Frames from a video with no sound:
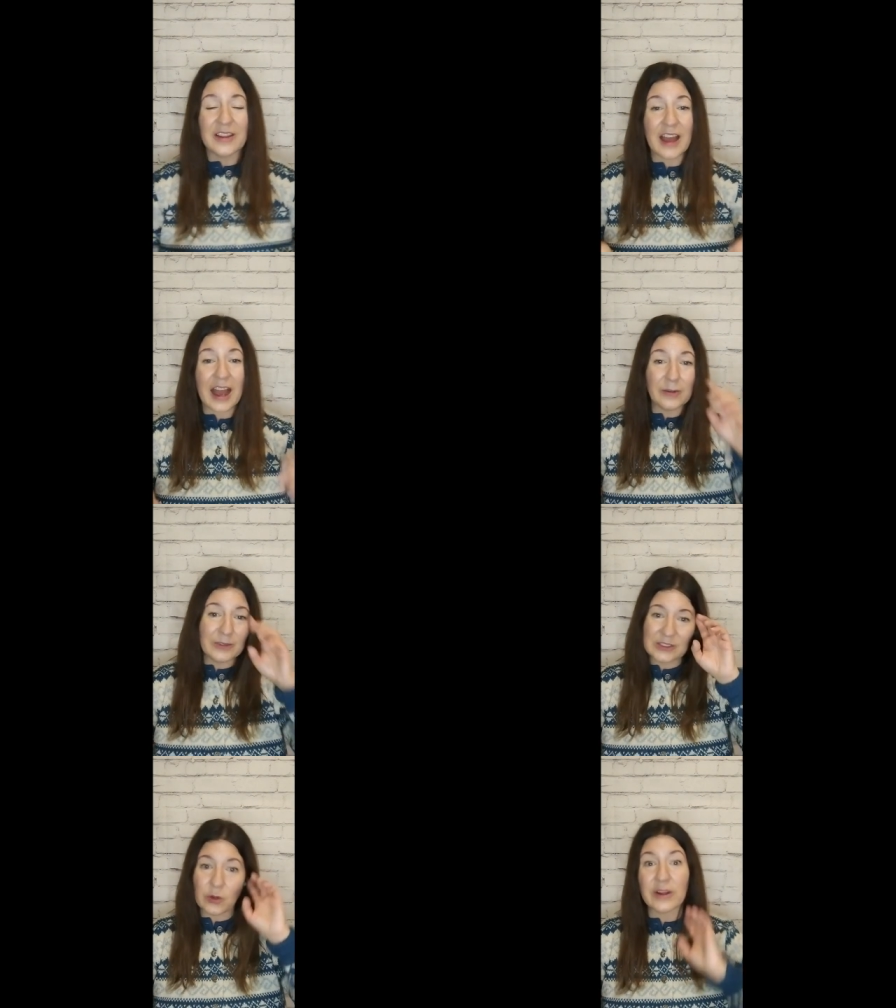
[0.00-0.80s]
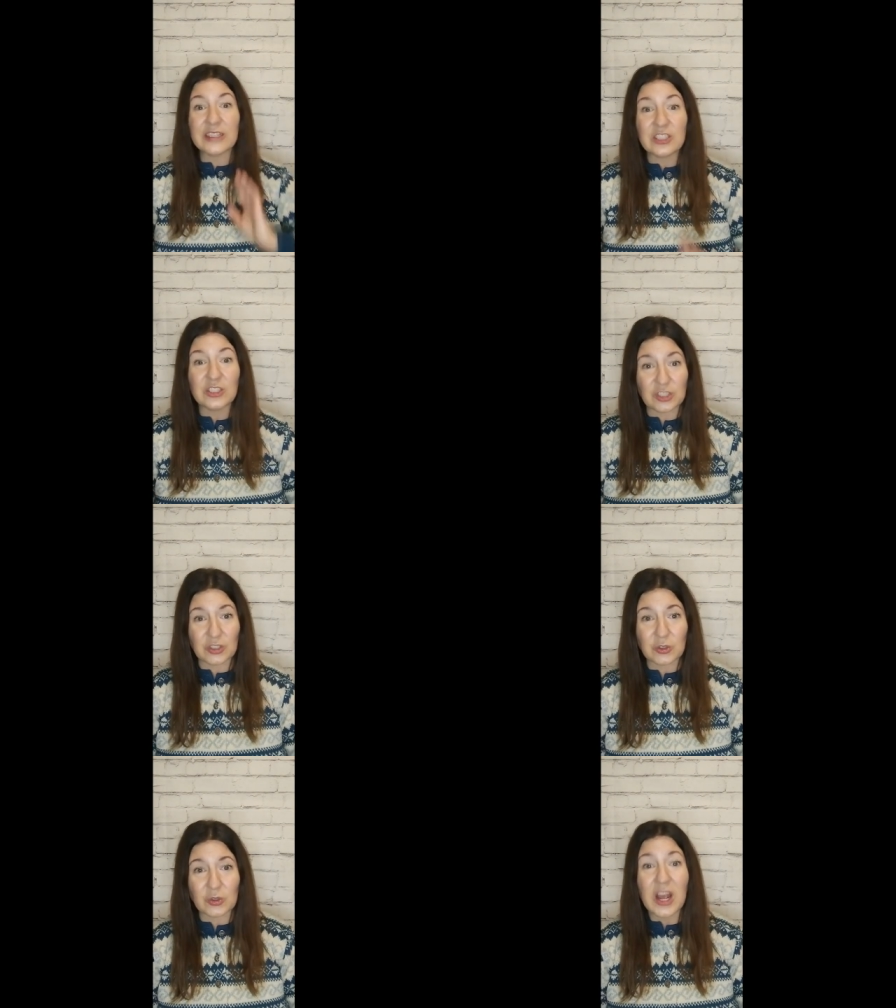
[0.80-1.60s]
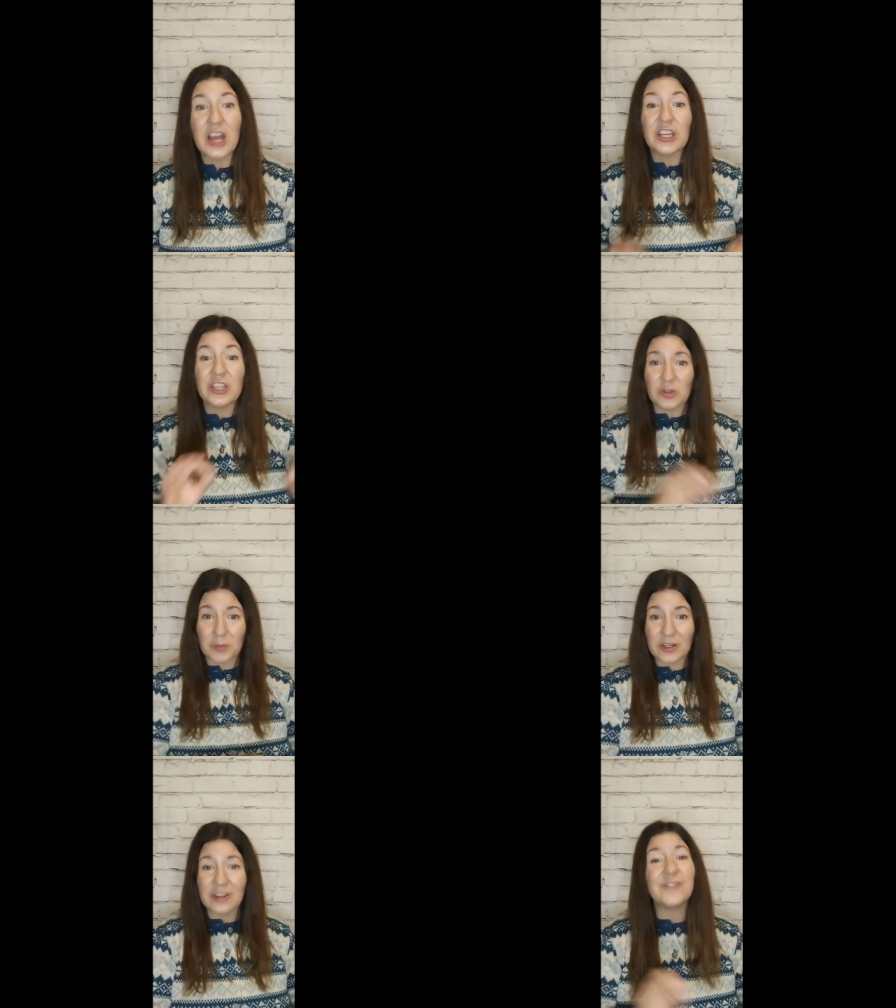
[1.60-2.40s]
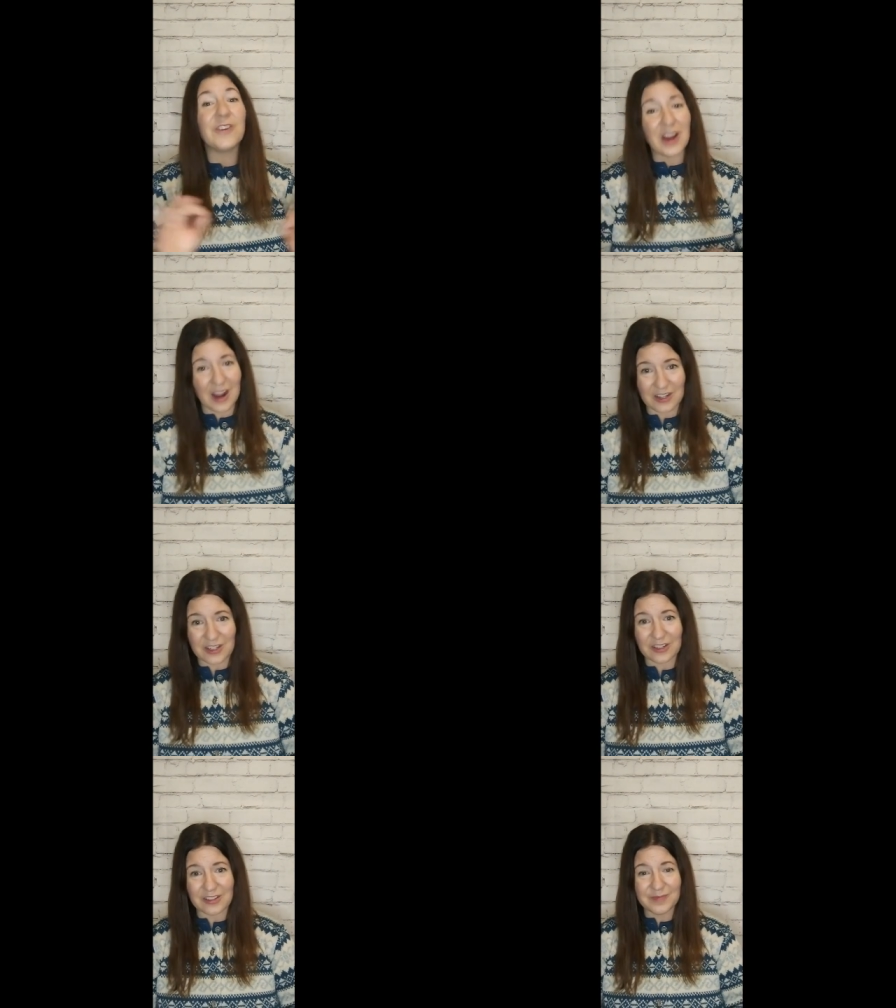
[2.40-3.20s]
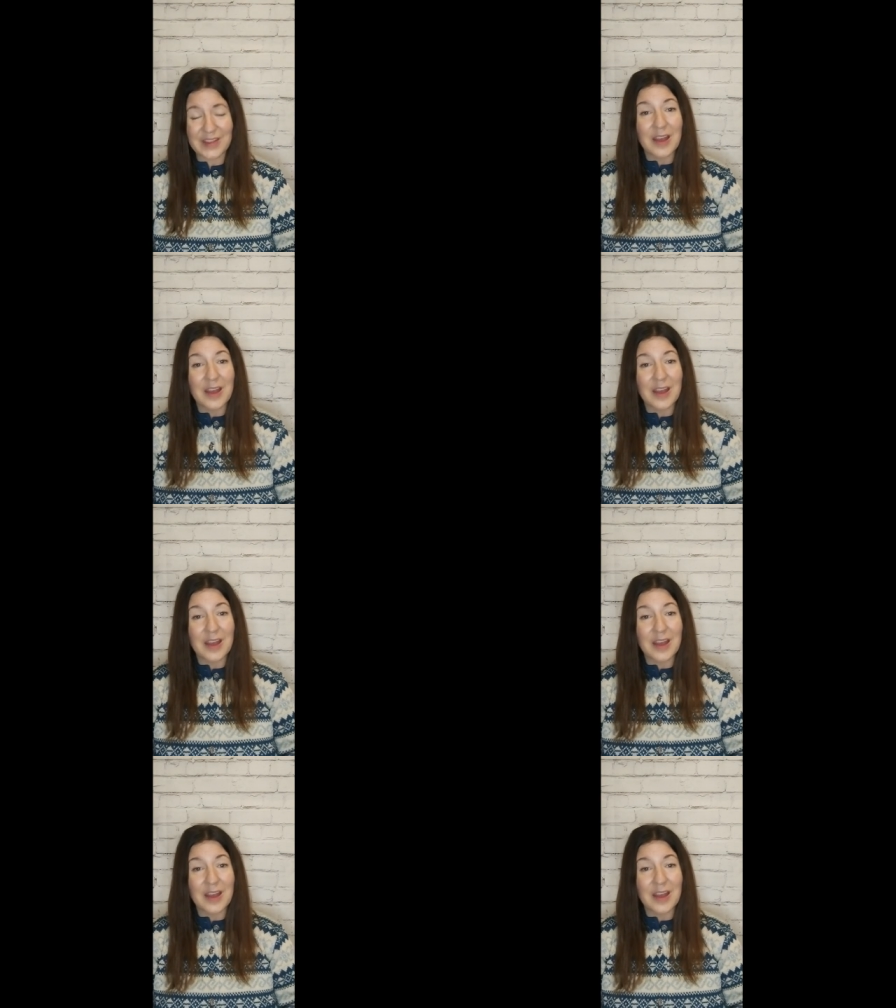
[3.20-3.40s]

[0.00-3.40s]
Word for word: that I was going to do humor for hunger